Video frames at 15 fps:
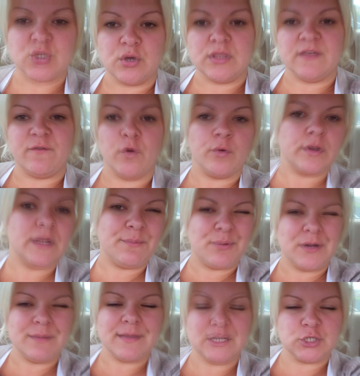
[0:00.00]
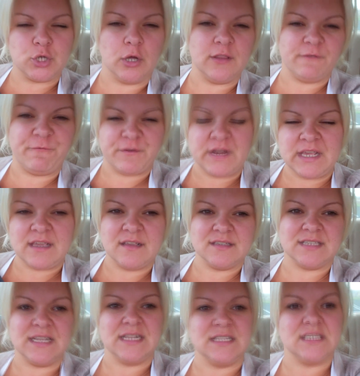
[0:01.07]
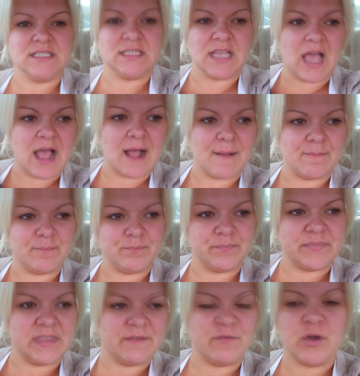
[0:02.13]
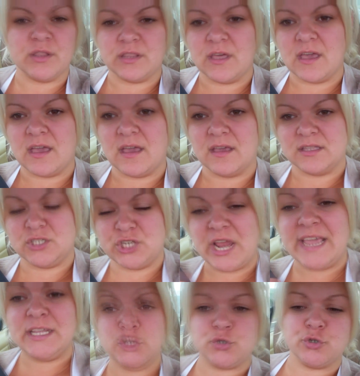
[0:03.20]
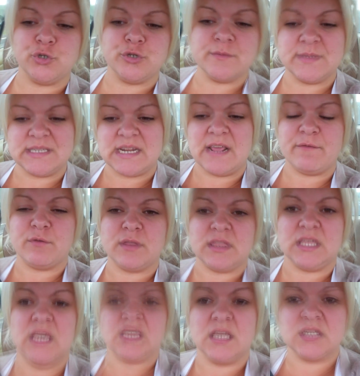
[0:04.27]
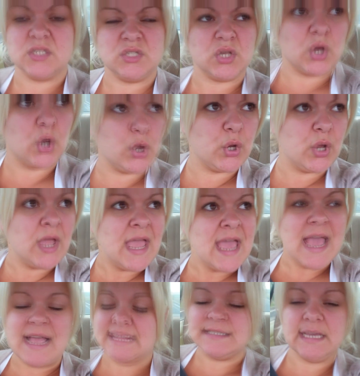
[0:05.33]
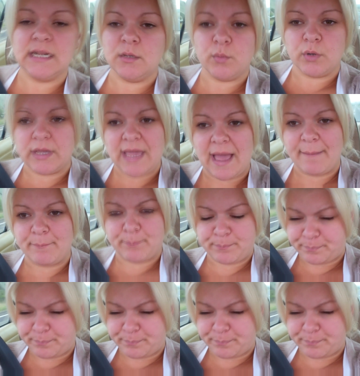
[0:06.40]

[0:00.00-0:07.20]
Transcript: So they've already pretty much got the fittings and it's um, they've got the change rooms and everything. So it's kind of worked out